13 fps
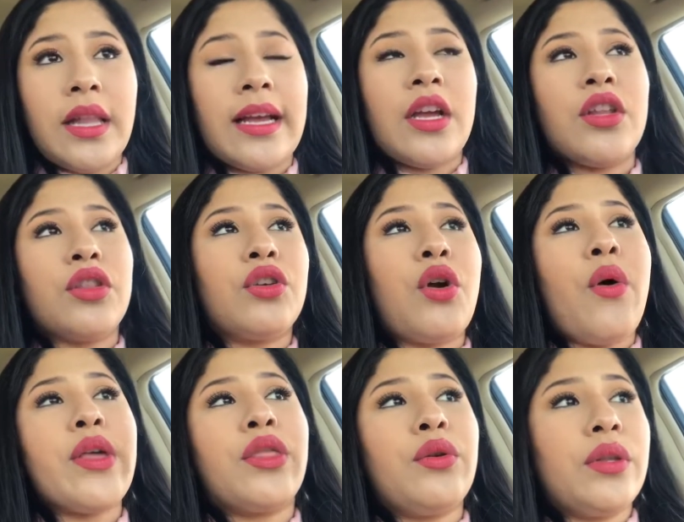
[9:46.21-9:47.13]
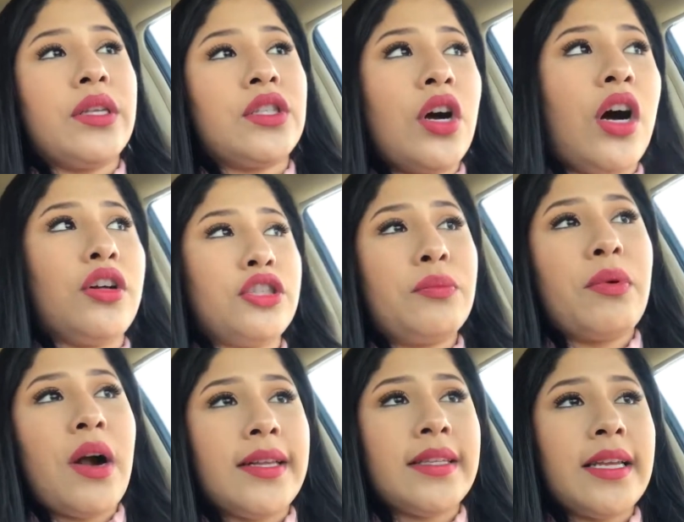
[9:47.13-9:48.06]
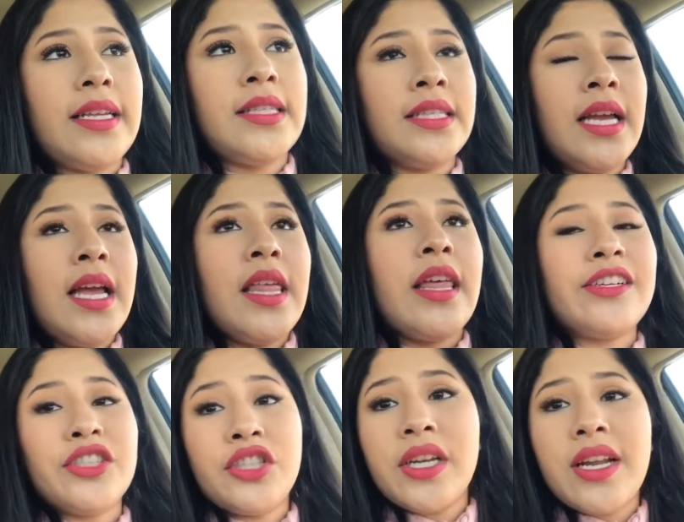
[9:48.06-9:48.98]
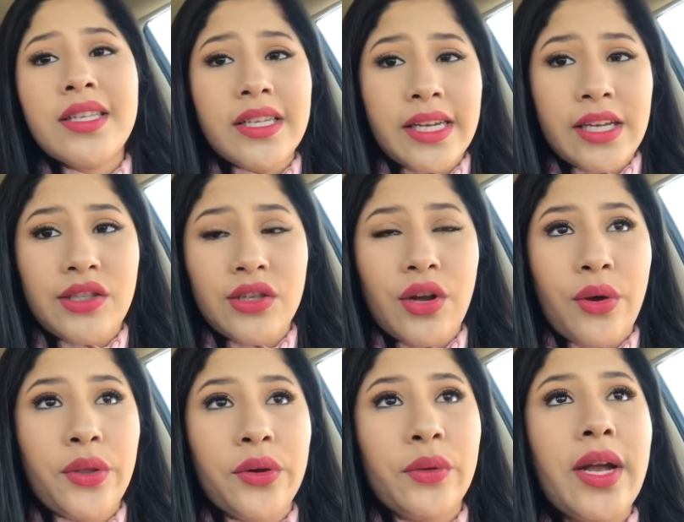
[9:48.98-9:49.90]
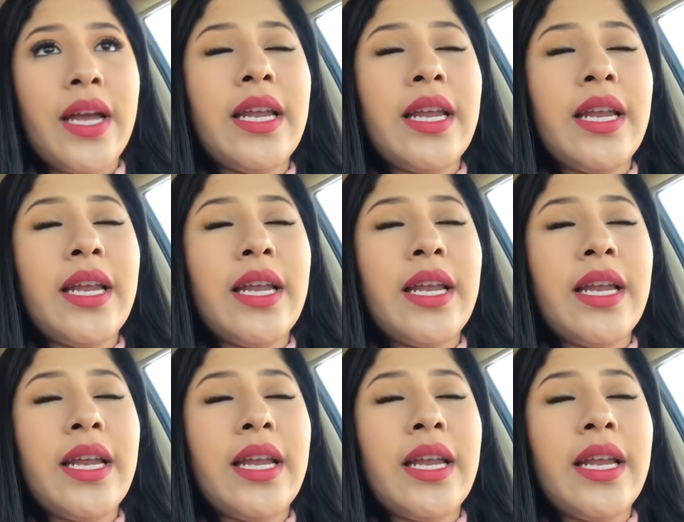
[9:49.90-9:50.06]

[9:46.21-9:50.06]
like going through this college process that she doesn't get to go through.